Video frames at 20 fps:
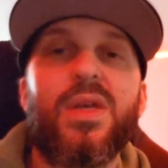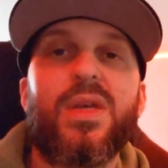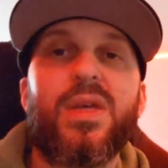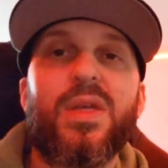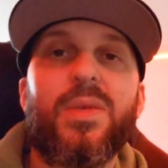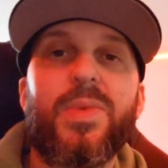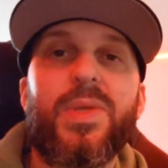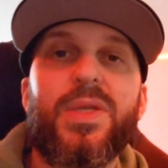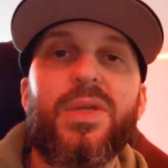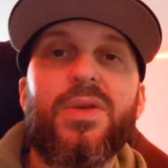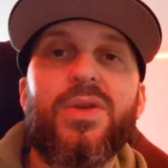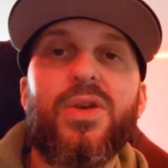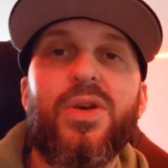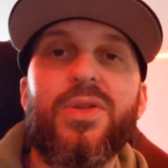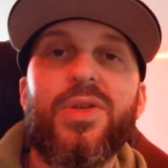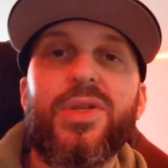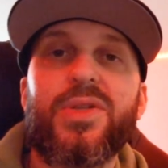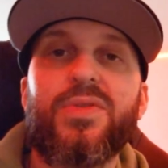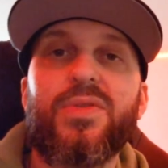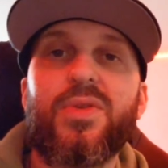Let me tell you all
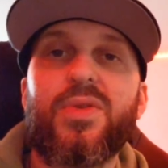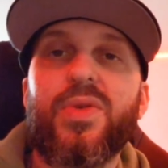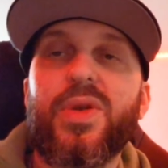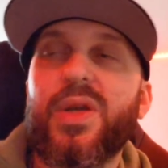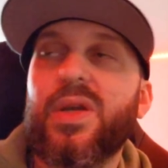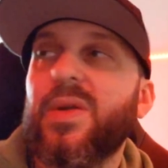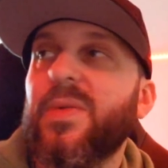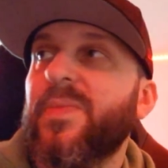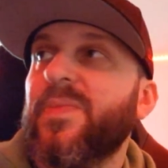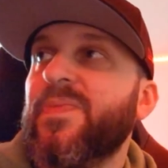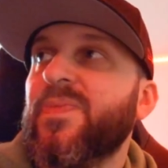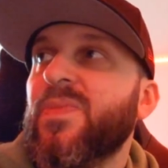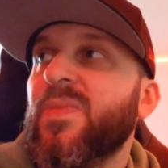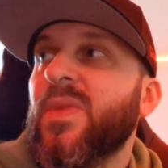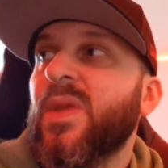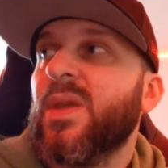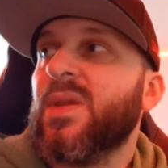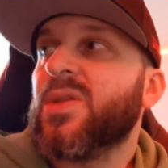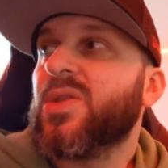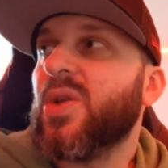this real quick.
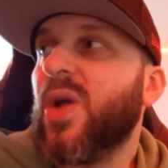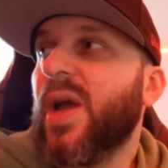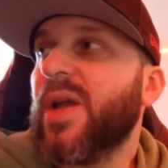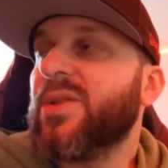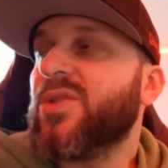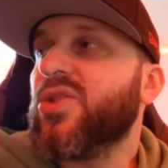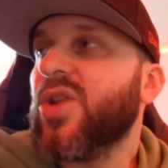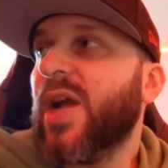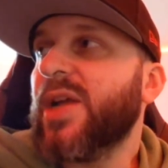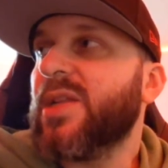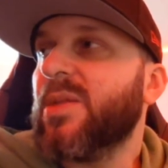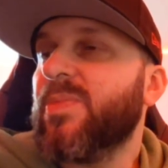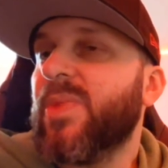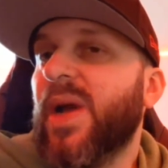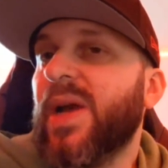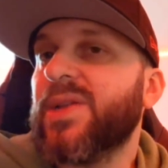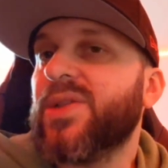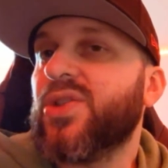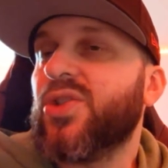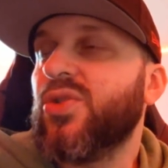So I tried to
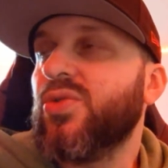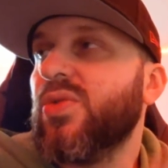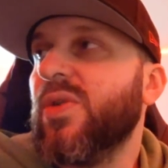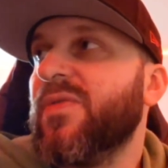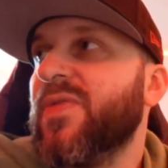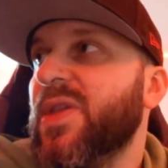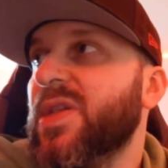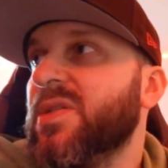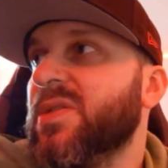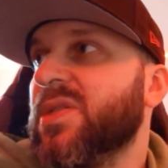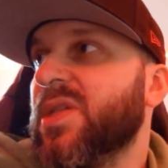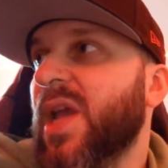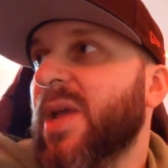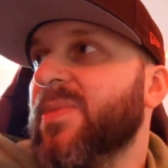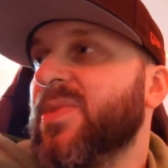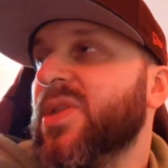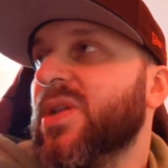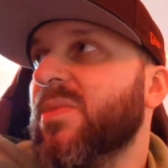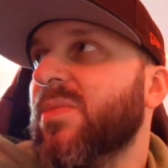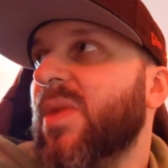buy 2 of these
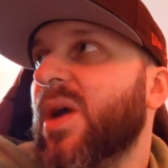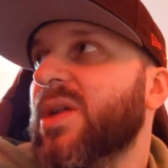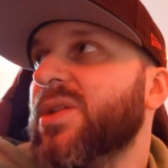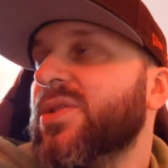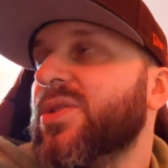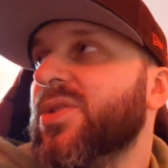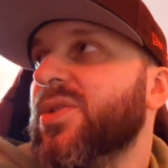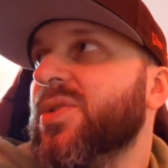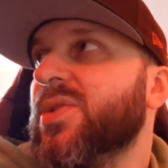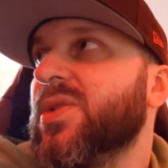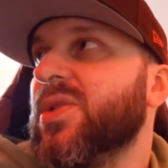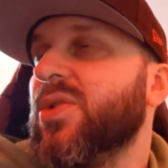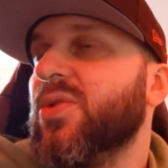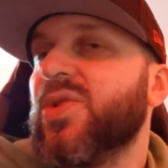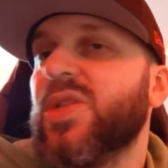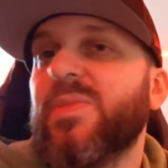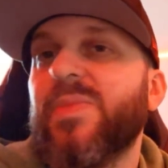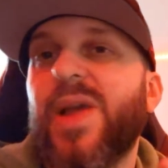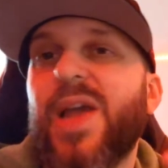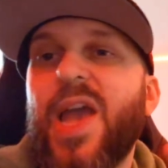Samsung monitors using my